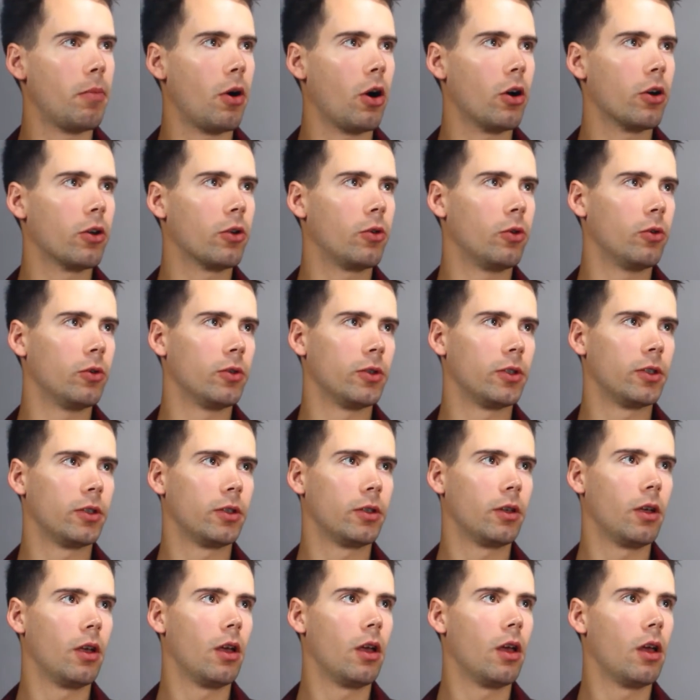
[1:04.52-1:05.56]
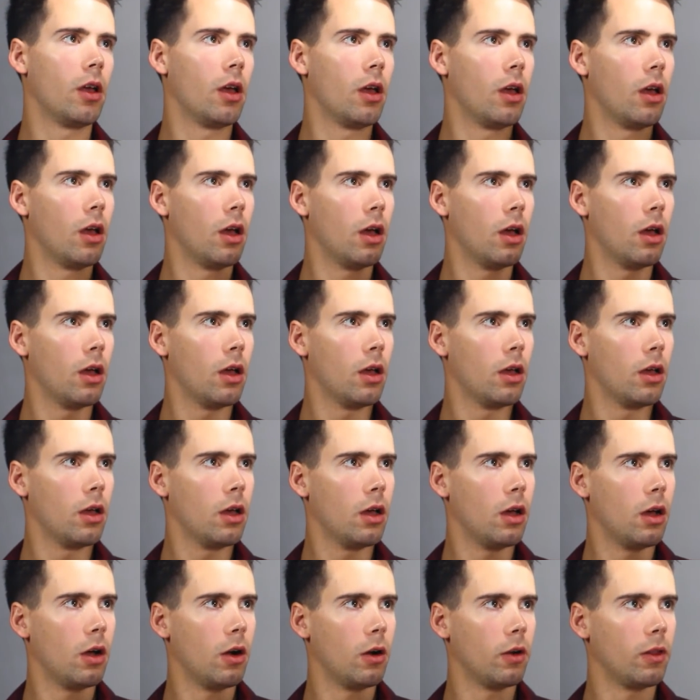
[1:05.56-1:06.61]
particles
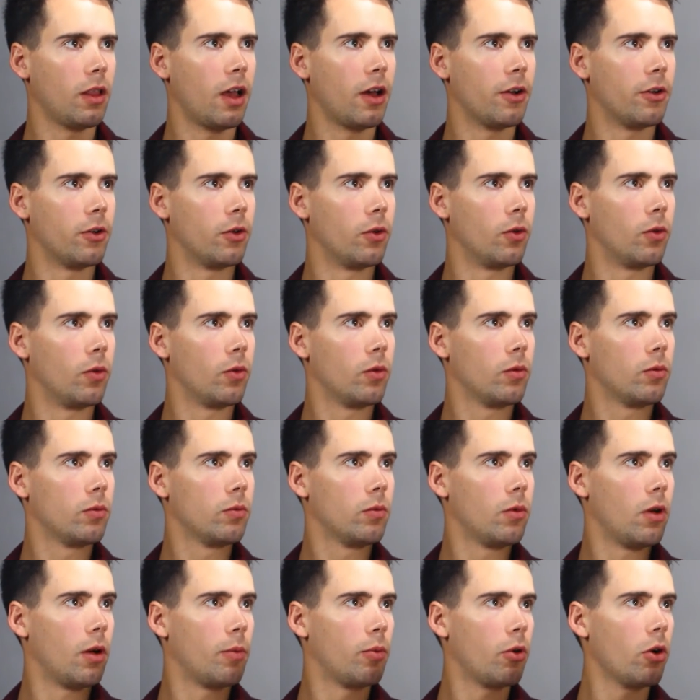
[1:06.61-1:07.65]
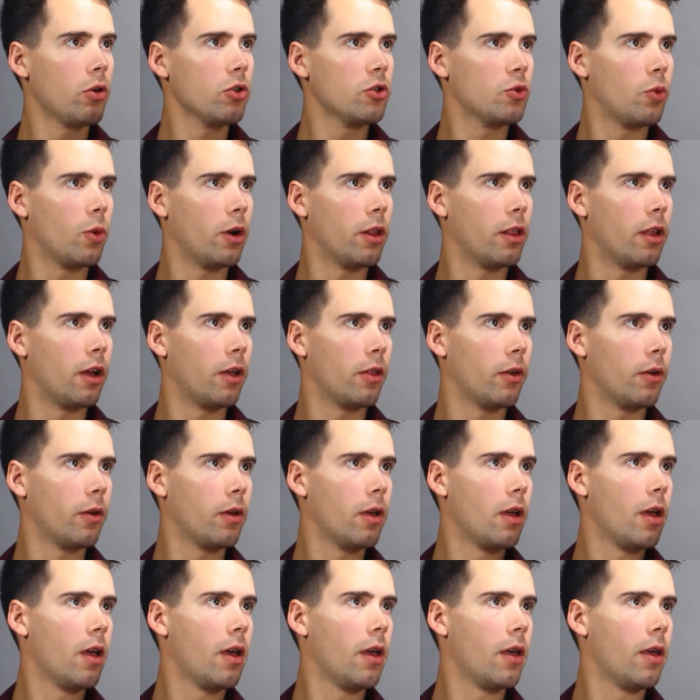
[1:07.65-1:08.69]
are allowed to approach one another,
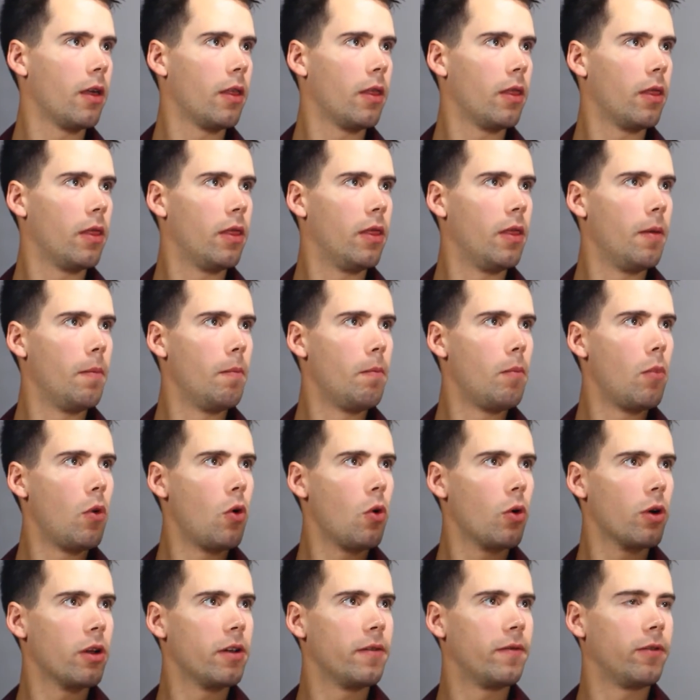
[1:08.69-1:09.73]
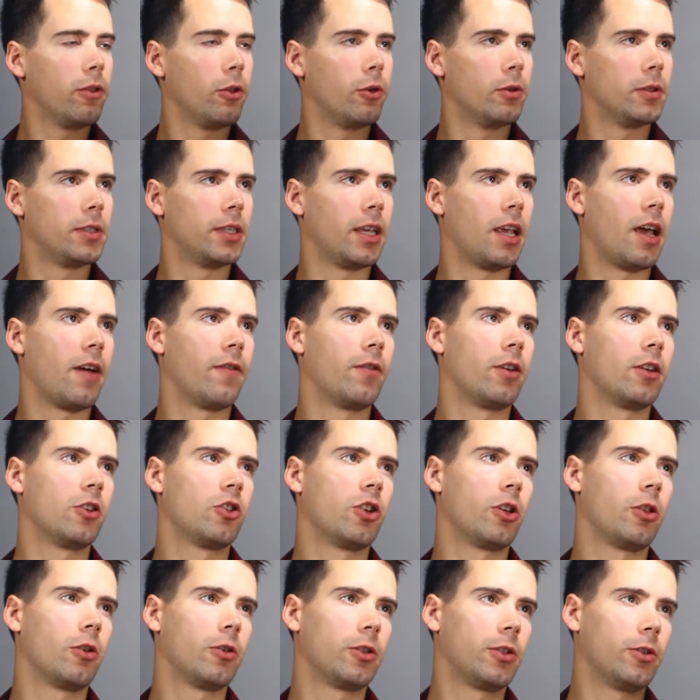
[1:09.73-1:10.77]
the more influence they have on each
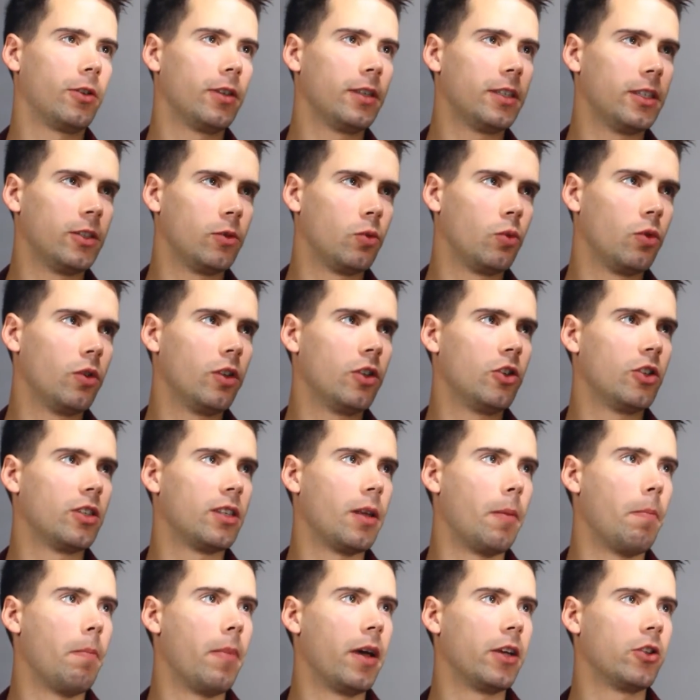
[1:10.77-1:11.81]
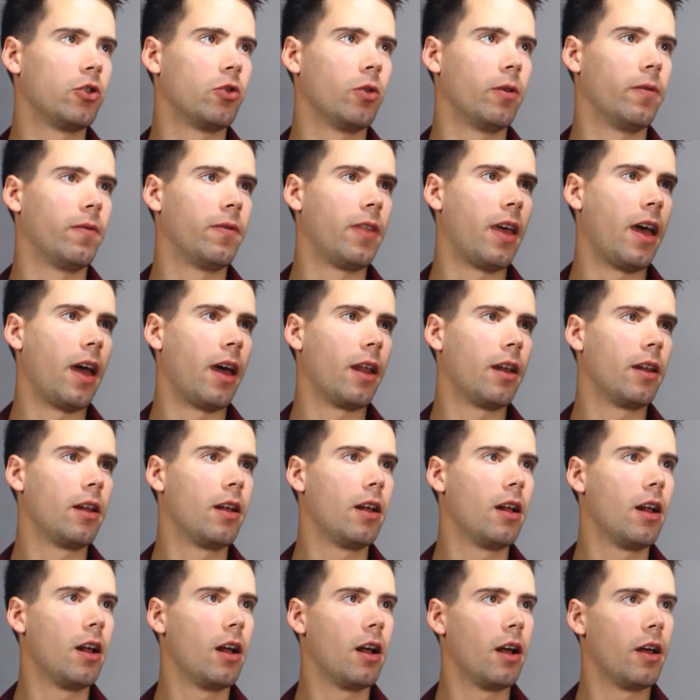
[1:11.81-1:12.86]
other. So this is really just a measure of that.
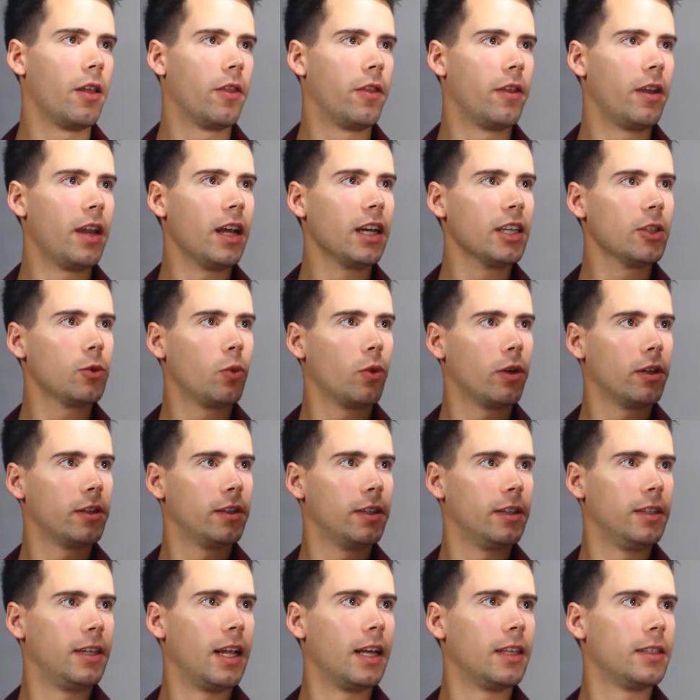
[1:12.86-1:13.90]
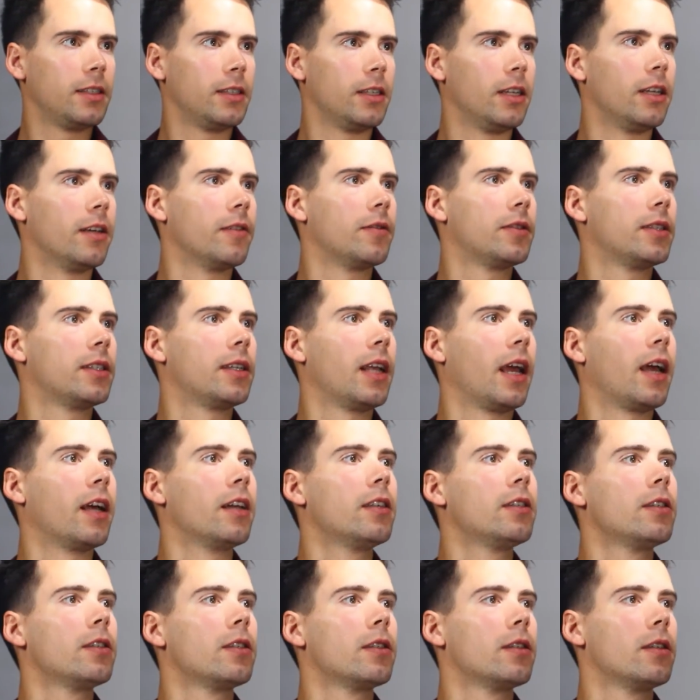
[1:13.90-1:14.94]
The next one is the density of
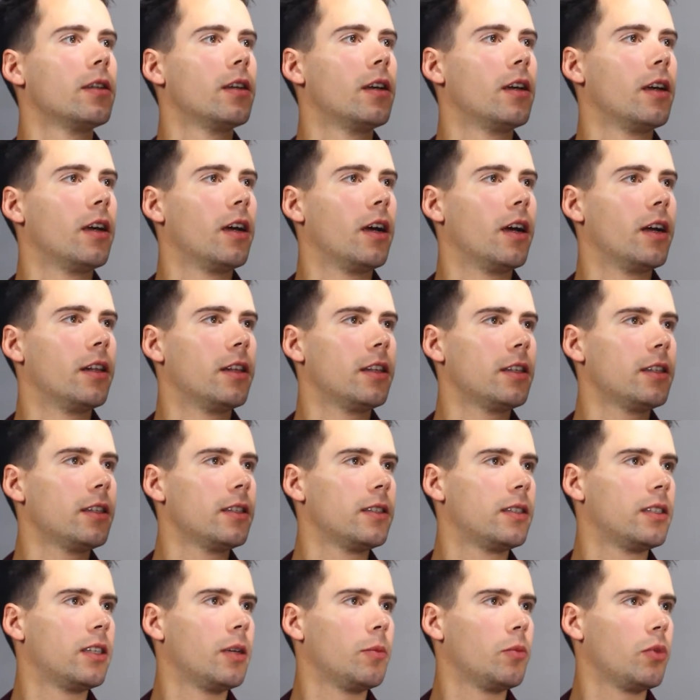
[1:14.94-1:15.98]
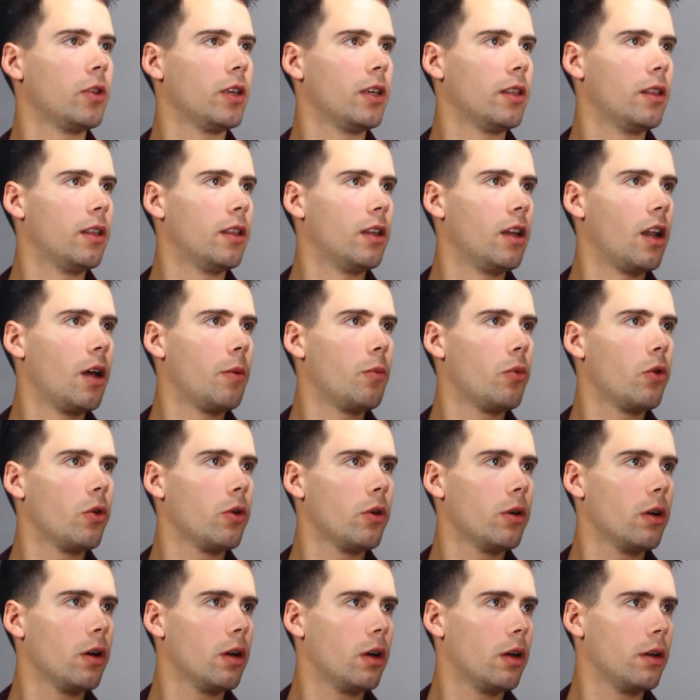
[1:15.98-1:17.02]
states, and this is simply the
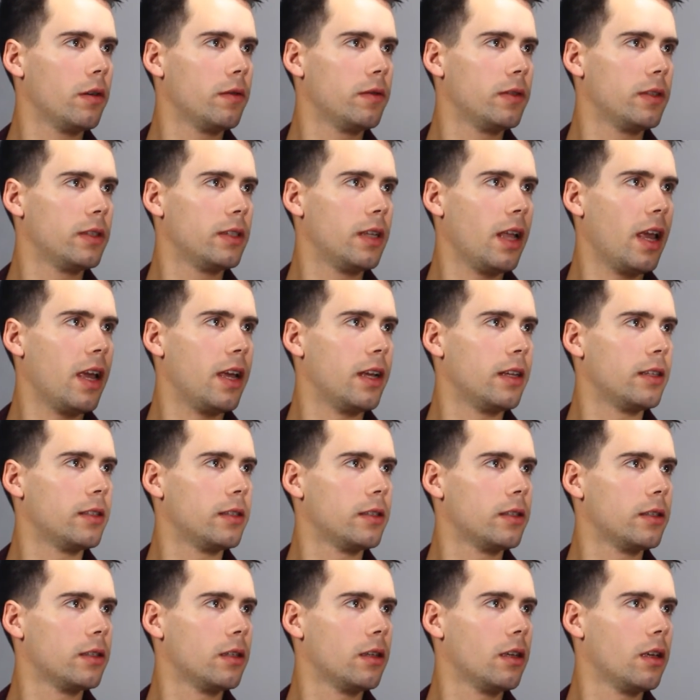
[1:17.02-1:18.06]
number of states